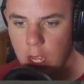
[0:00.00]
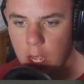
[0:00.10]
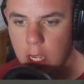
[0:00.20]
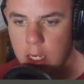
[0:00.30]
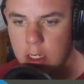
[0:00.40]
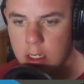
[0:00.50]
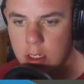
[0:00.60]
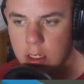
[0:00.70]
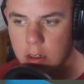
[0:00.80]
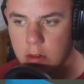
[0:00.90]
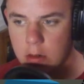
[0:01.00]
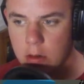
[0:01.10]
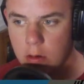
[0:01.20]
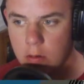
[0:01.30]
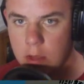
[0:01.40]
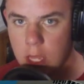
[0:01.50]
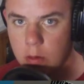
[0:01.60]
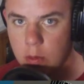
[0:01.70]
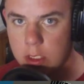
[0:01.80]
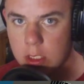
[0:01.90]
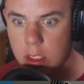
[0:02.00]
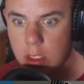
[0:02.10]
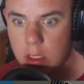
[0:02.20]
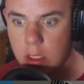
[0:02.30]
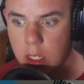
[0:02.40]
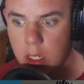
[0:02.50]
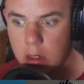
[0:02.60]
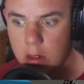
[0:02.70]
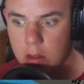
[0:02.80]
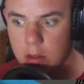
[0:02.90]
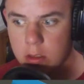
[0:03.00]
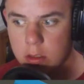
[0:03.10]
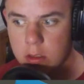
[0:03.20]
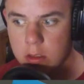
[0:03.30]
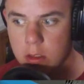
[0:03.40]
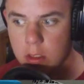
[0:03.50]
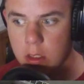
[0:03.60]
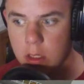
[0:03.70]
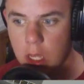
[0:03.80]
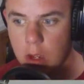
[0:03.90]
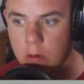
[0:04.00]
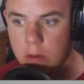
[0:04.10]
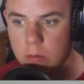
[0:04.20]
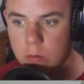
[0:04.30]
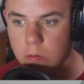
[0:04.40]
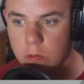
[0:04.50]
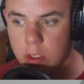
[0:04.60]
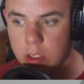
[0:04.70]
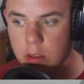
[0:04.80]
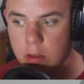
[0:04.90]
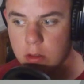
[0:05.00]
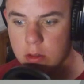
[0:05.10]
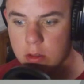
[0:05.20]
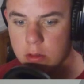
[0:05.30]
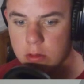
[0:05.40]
I didn't know that was in there. That was weird.